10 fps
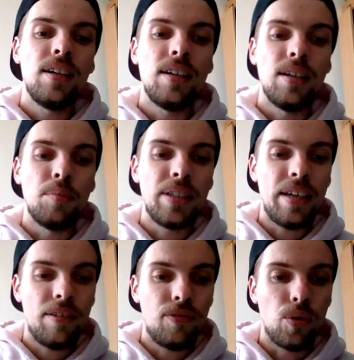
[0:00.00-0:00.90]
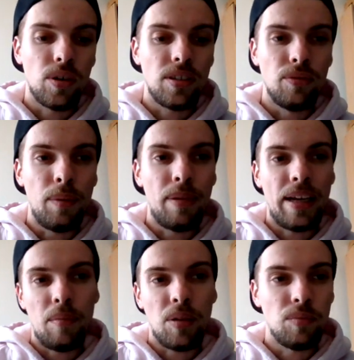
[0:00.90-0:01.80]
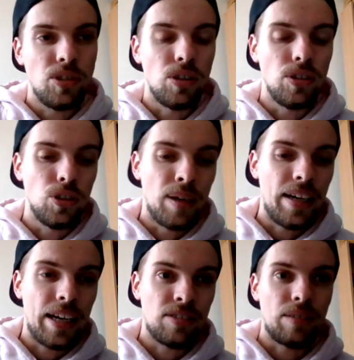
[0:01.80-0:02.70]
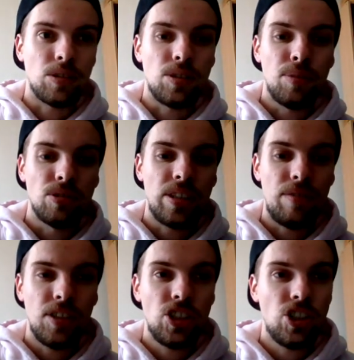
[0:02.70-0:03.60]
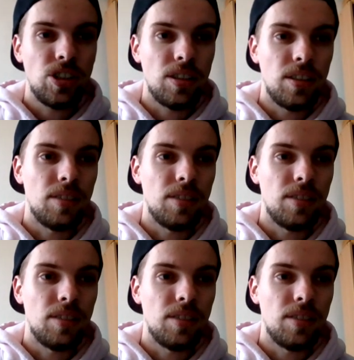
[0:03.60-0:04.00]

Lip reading: But yeah, for the replay I'm going to be showing you my extra deck was Boral Savage,